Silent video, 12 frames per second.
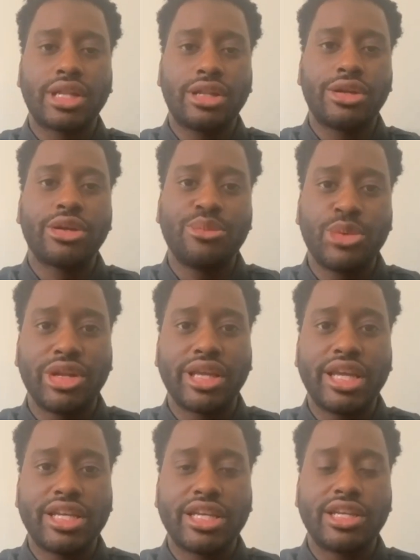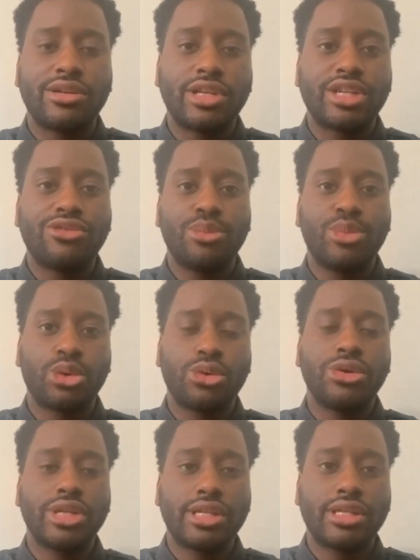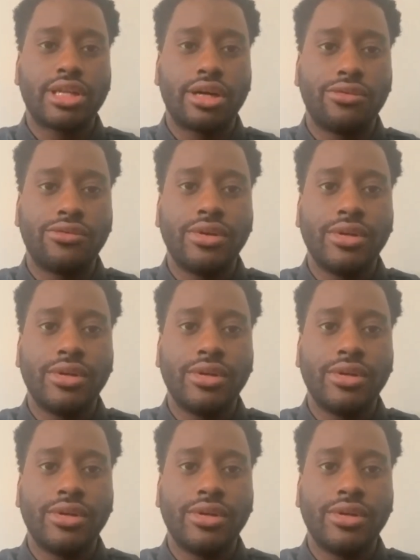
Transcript: clear communication just from the course itself.